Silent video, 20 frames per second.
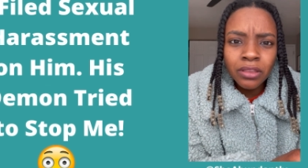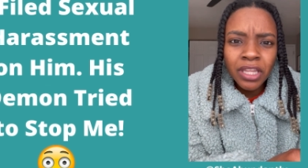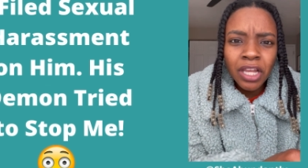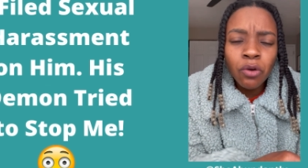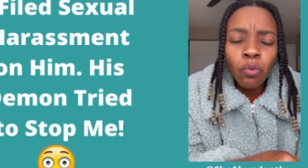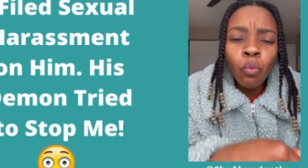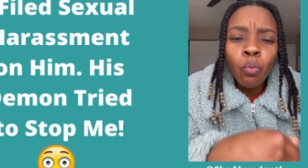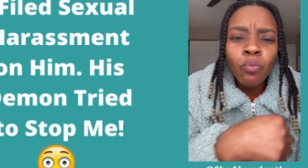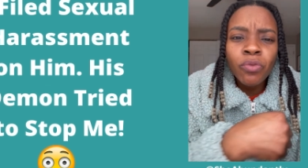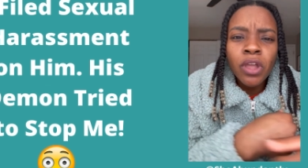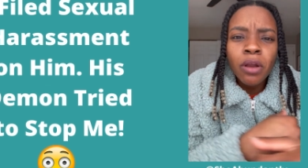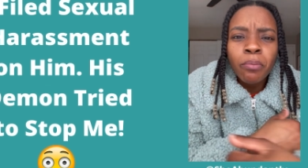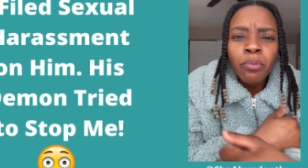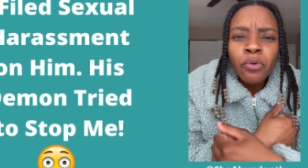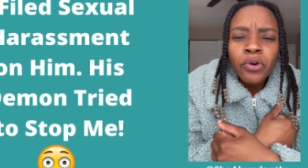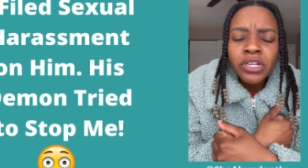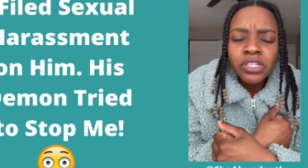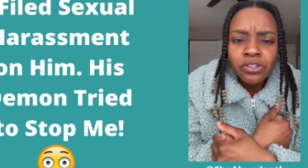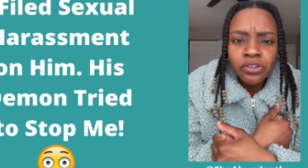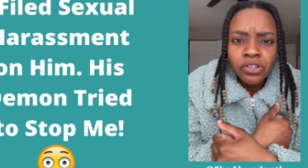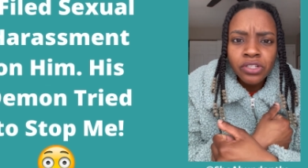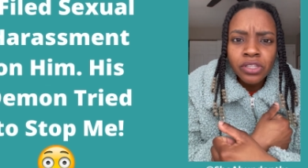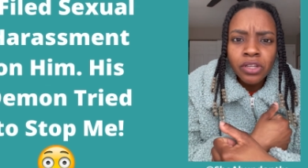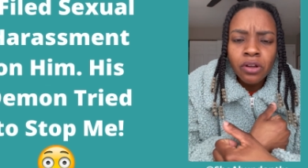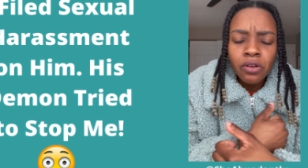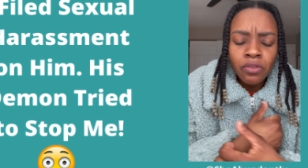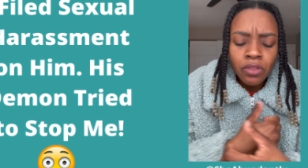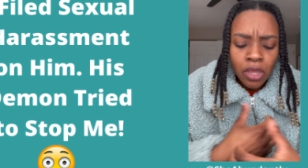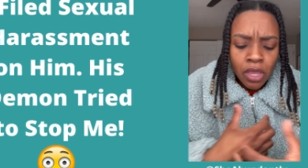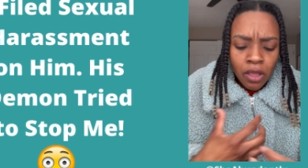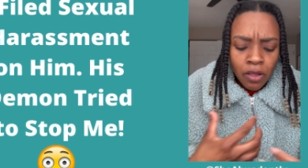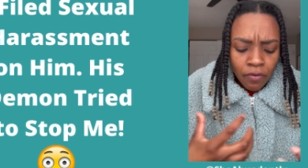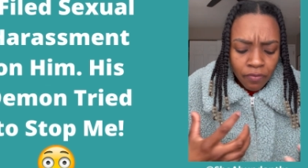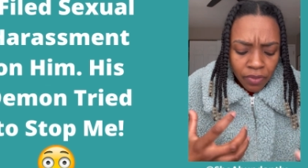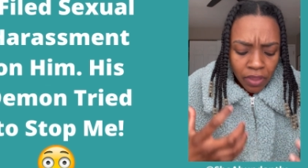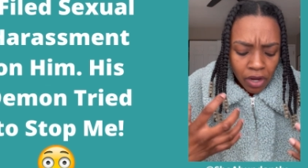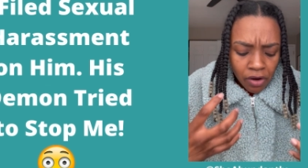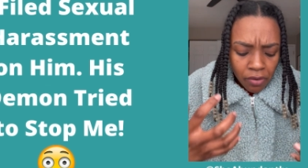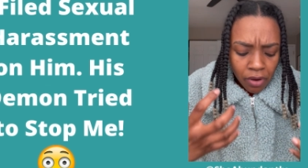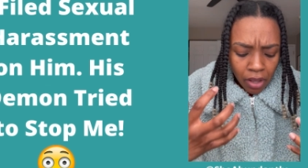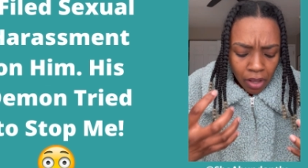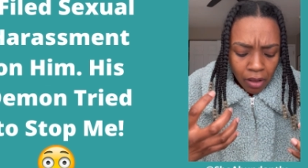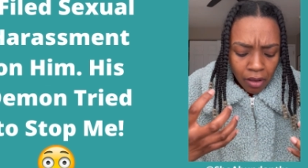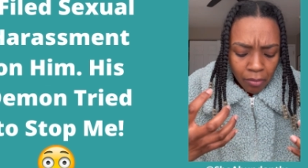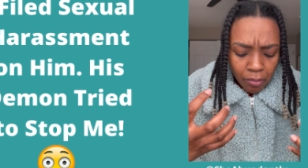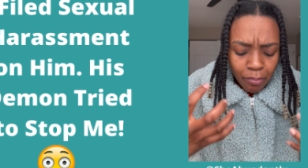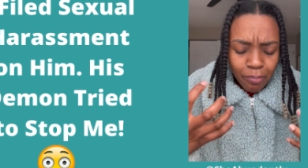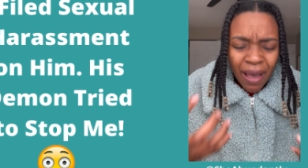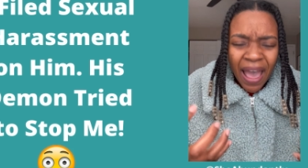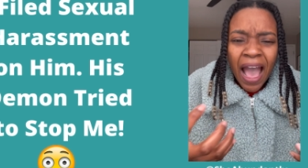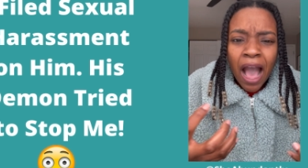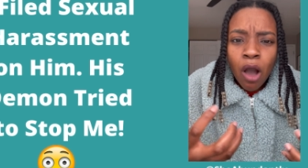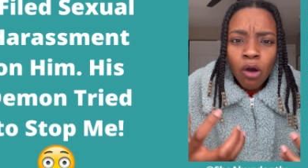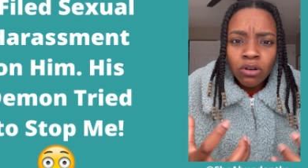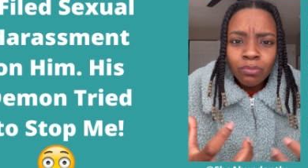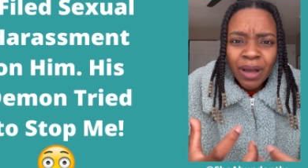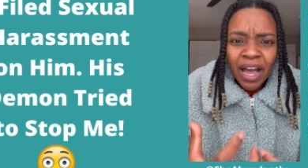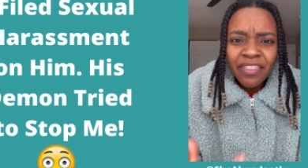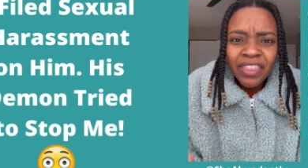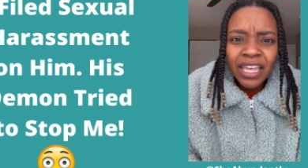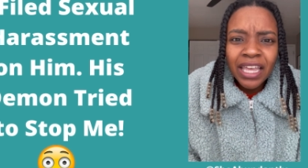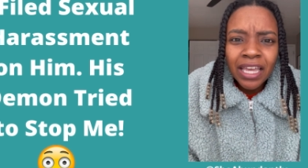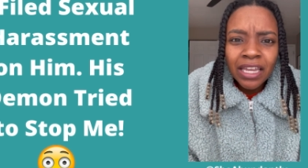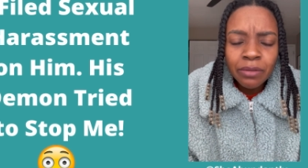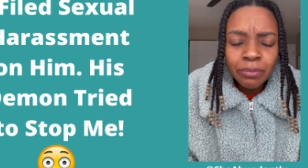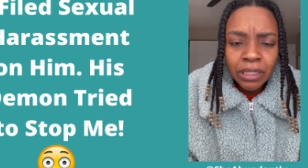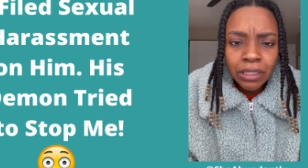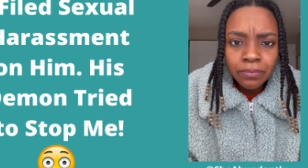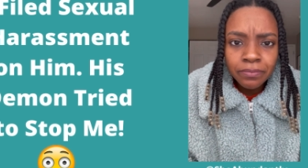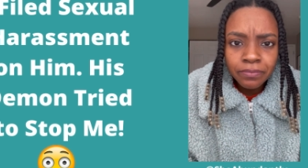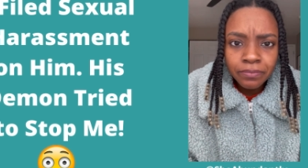They're, they're prisoners. They're, they're uh, bound by the enemy.